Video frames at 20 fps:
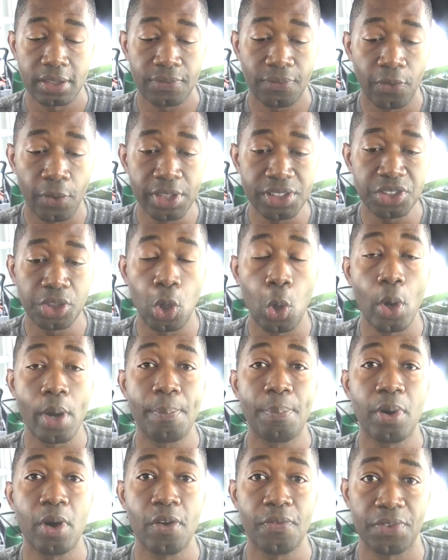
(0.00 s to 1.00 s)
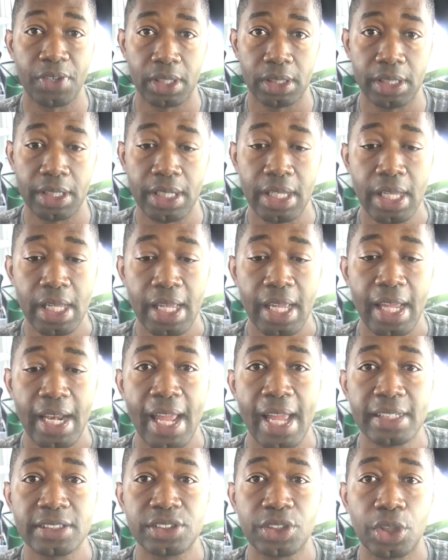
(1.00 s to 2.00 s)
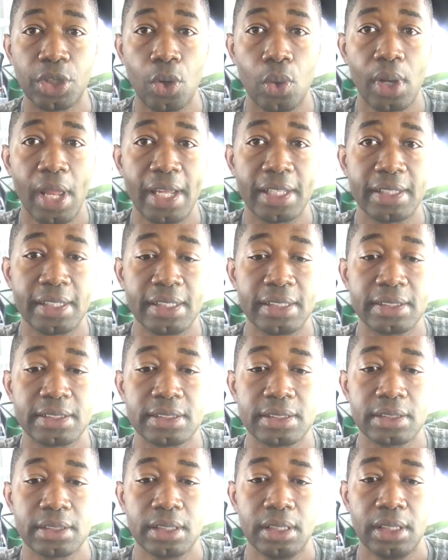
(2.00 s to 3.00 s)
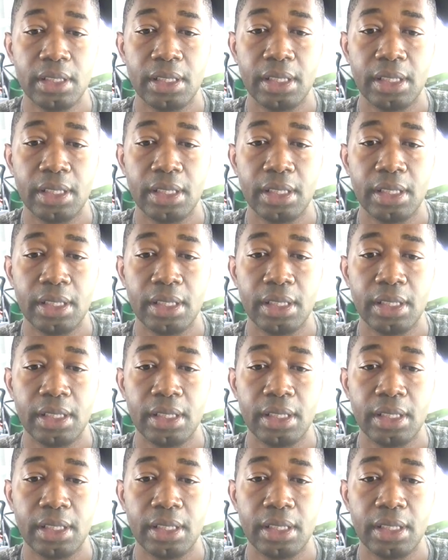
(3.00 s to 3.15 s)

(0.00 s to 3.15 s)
For it to go in perfectly, it has to go like this.